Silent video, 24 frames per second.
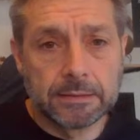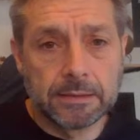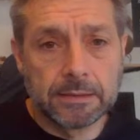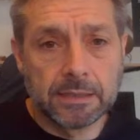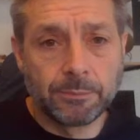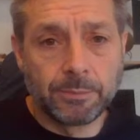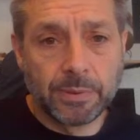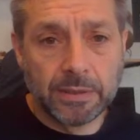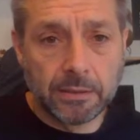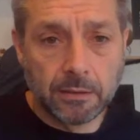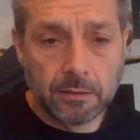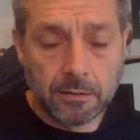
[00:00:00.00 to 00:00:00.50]
a
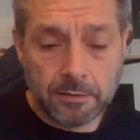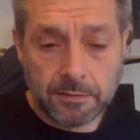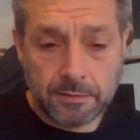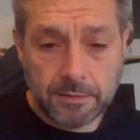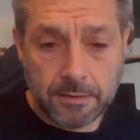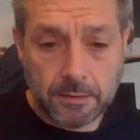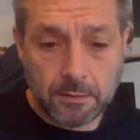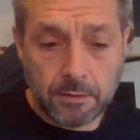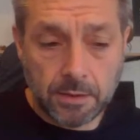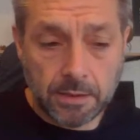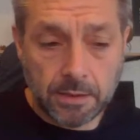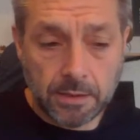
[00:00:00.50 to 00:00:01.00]
bit of
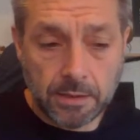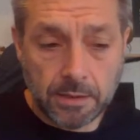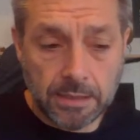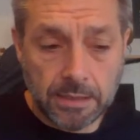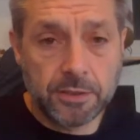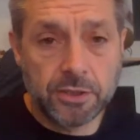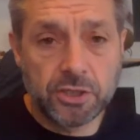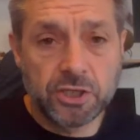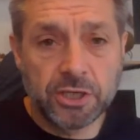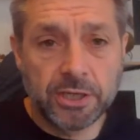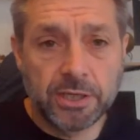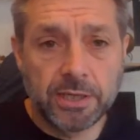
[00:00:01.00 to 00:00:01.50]

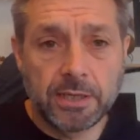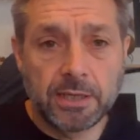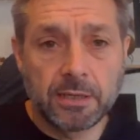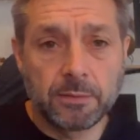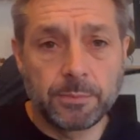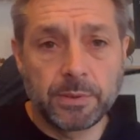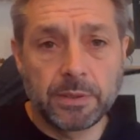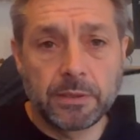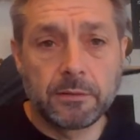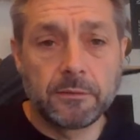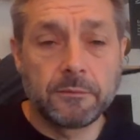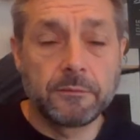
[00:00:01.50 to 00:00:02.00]
lethargy, a
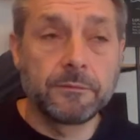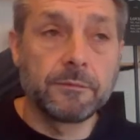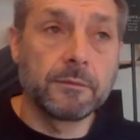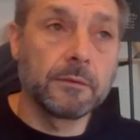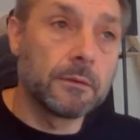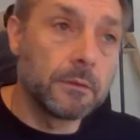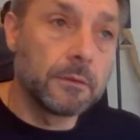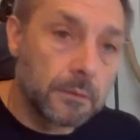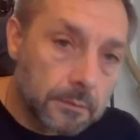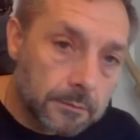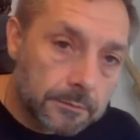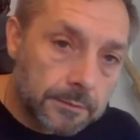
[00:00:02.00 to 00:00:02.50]
bit of
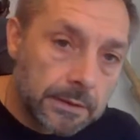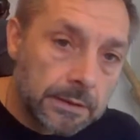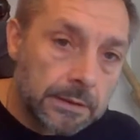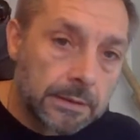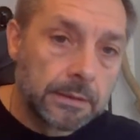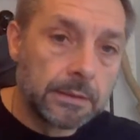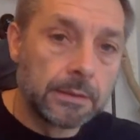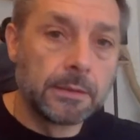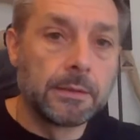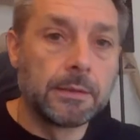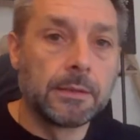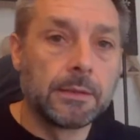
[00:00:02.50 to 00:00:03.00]

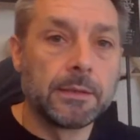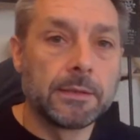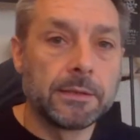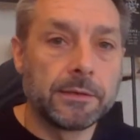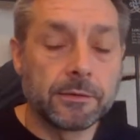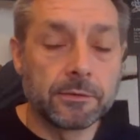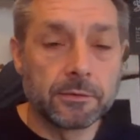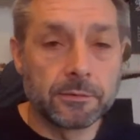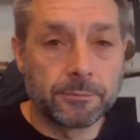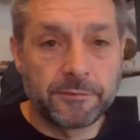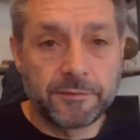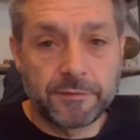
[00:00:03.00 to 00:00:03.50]

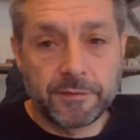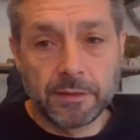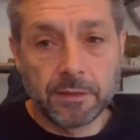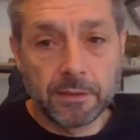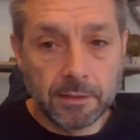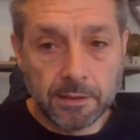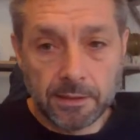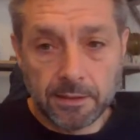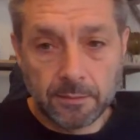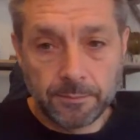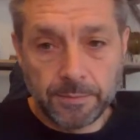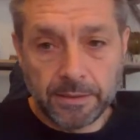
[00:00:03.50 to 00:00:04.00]
you're going to feel a
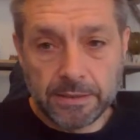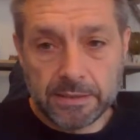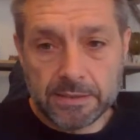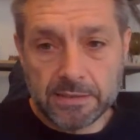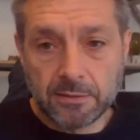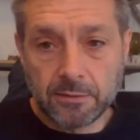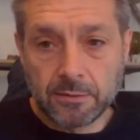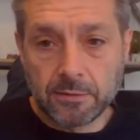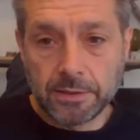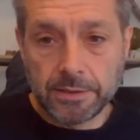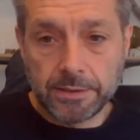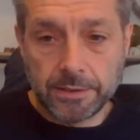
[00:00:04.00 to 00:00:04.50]
little bit
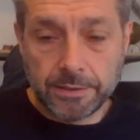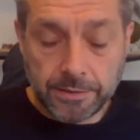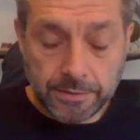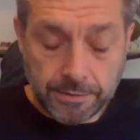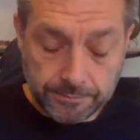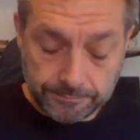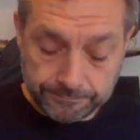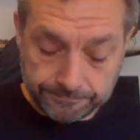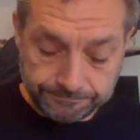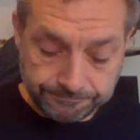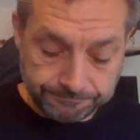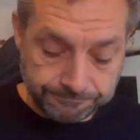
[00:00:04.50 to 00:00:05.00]
tired.
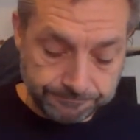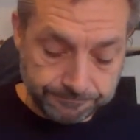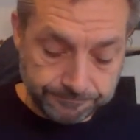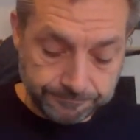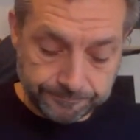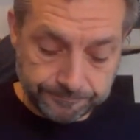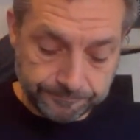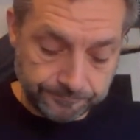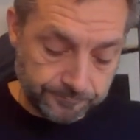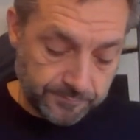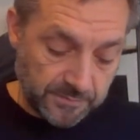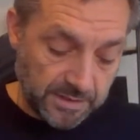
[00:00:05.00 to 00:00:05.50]

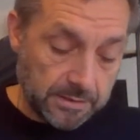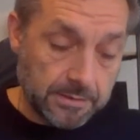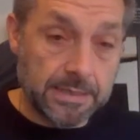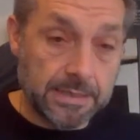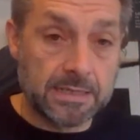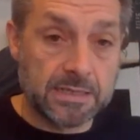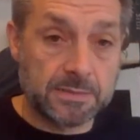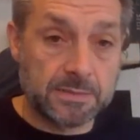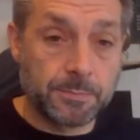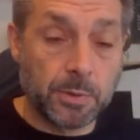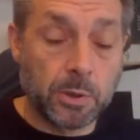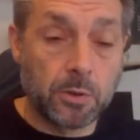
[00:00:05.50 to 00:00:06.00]
But
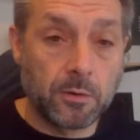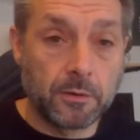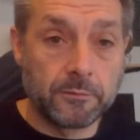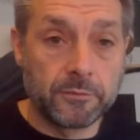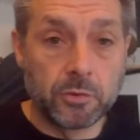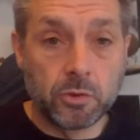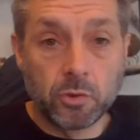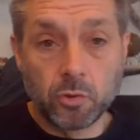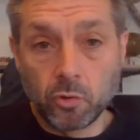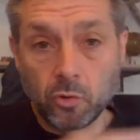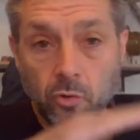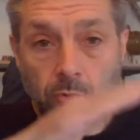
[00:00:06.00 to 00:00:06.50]
that's part of
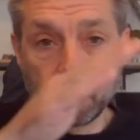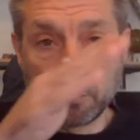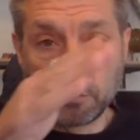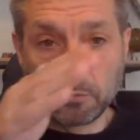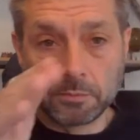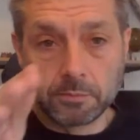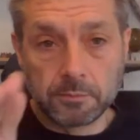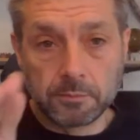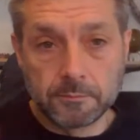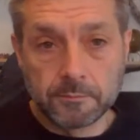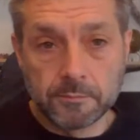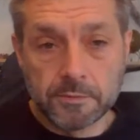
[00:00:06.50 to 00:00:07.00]
a
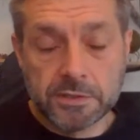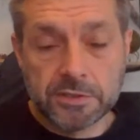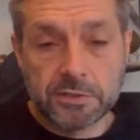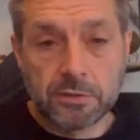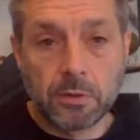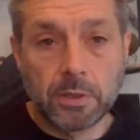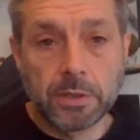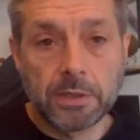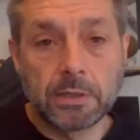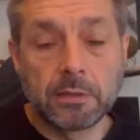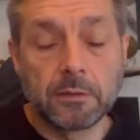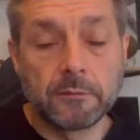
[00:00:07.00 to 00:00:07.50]
normal
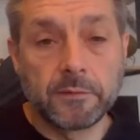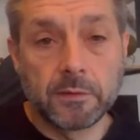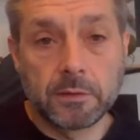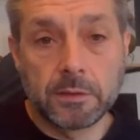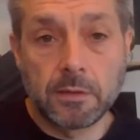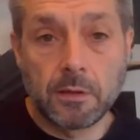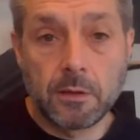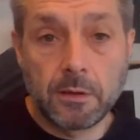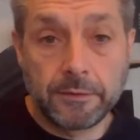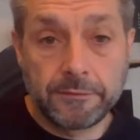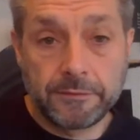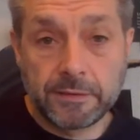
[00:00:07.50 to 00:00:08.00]
cycle of a
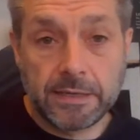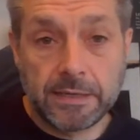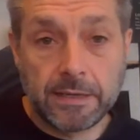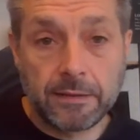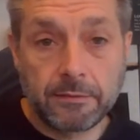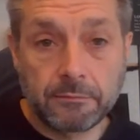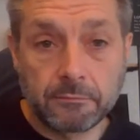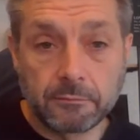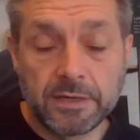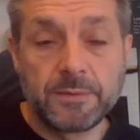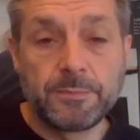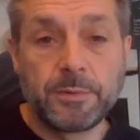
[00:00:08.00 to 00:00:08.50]
life,
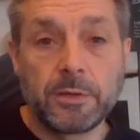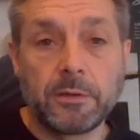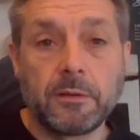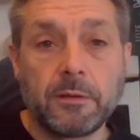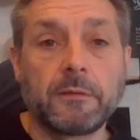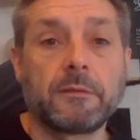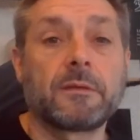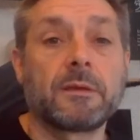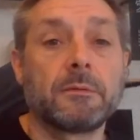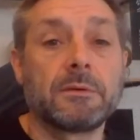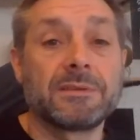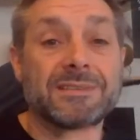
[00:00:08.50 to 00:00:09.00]
death,
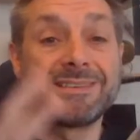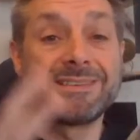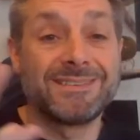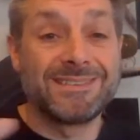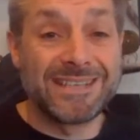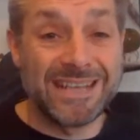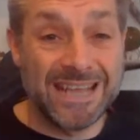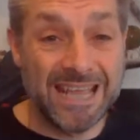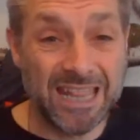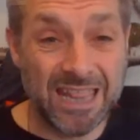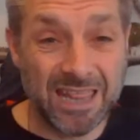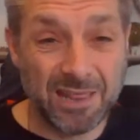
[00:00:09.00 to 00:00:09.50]
rebirth. So it's a
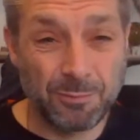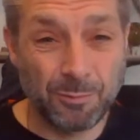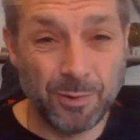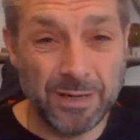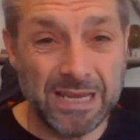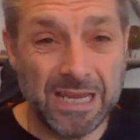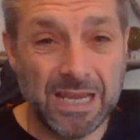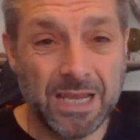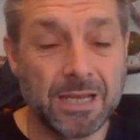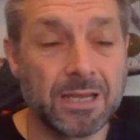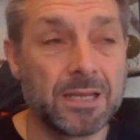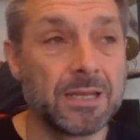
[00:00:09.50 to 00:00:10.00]
death
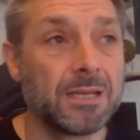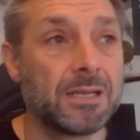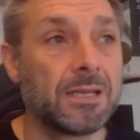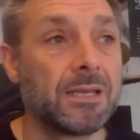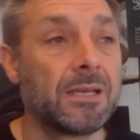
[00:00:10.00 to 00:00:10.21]
week.